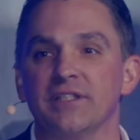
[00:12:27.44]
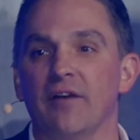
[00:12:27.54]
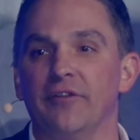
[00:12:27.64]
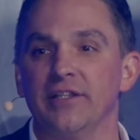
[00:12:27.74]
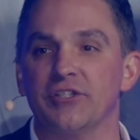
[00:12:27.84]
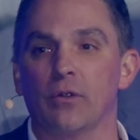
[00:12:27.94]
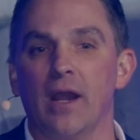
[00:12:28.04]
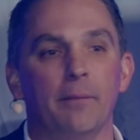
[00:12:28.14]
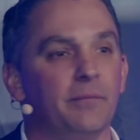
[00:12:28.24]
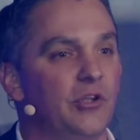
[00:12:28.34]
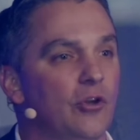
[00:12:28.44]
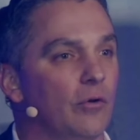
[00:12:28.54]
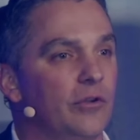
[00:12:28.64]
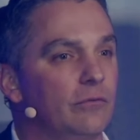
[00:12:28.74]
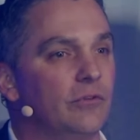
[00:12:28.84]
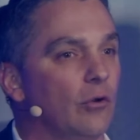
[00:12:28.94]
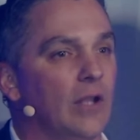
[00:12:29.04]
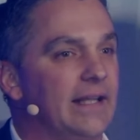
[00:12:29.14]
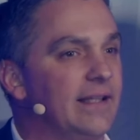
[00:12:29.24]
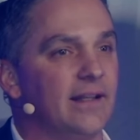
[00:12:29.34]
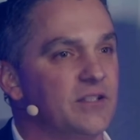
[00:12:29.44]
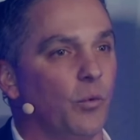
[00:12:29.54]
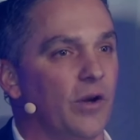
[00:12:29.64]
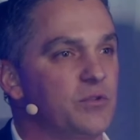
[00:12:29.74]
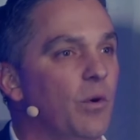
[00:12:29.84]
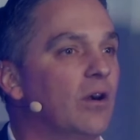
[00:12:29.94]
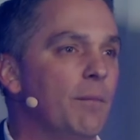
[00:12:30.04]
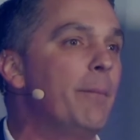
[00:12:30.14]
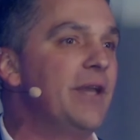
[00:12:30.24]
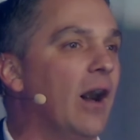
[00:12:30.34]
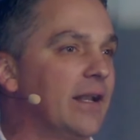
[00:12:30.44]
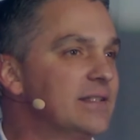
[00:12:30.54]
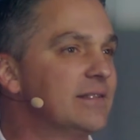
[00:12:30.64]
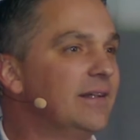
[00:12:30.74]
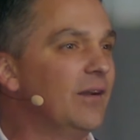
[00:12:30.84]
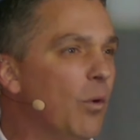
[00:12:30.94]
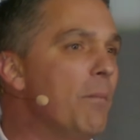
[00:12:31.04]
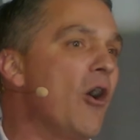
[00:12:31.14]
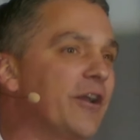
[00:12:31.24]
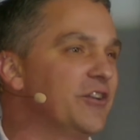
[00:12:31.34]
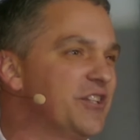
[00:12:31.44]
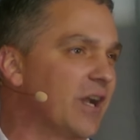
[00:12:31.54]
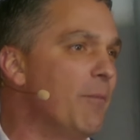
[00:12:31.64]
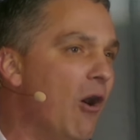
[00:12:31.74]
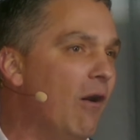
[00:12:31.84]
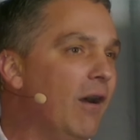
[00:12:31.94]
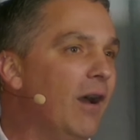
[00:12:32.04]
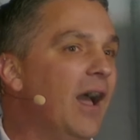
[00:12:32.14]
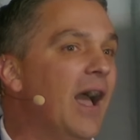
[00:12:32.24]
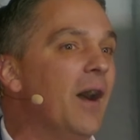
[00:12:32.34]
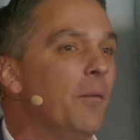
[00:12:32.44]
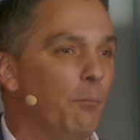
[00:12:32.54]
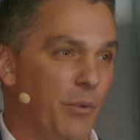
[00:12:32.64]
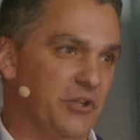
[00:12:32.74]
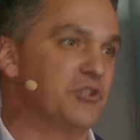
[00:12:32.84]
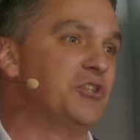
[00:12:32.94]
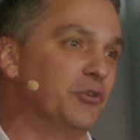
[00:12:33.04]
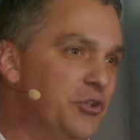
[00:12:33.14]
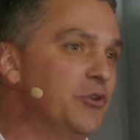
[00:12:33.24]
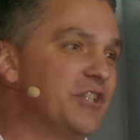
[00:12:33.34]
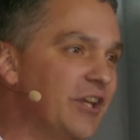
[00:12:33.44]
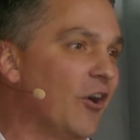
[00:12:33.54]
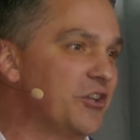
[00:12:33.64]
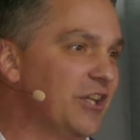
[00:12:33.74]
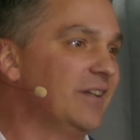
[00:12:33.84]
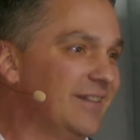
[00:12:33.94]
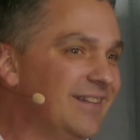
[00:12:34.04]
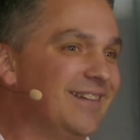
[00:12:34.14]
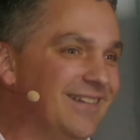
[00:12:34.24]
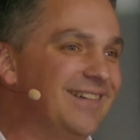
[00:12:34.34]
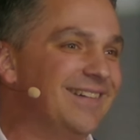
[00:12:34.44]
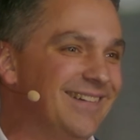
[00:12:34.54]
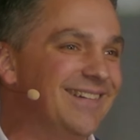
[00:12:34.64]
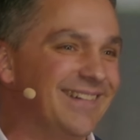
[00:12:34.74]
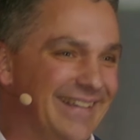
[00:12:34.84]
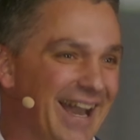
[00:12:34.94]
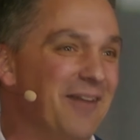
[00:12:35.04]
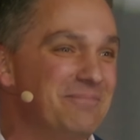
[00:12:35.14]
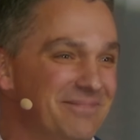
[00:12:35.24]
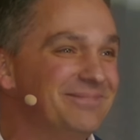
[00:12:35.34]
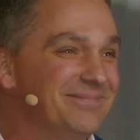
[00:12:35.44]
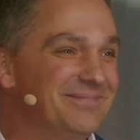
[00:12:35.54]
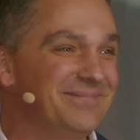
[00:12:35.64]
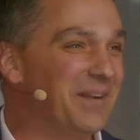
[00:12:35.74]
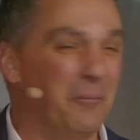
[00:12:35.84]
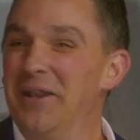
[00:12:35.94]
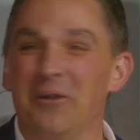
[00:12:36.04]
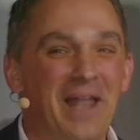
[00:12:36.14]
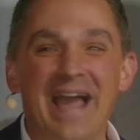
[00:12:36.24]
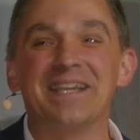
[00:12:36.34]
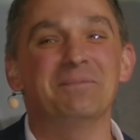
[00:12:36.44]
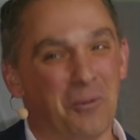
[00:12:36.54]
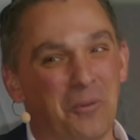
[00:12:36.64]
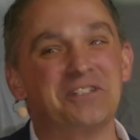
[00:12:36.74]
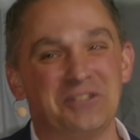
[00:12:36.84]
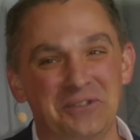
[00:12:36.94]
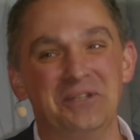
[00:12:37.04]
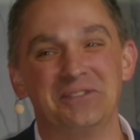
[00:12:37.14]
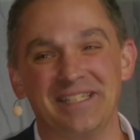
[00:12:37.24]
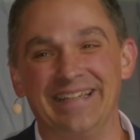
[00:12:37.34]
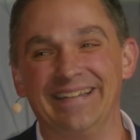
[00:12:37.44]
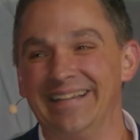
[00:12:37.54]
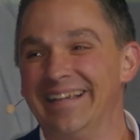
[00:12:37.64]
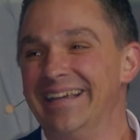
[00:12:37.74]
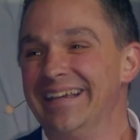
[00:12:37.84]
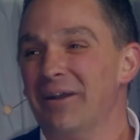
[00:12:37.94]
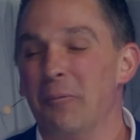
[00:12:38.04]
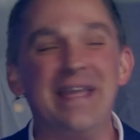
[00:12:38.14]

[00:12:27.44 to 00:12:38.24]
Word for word: off at Instagram, you don't you don't like that it doesn't work as well. Come on, be honest. We're marketers here. Come on. But you're still using it, aren't you? Yep. We don't like them, but we're still using it. We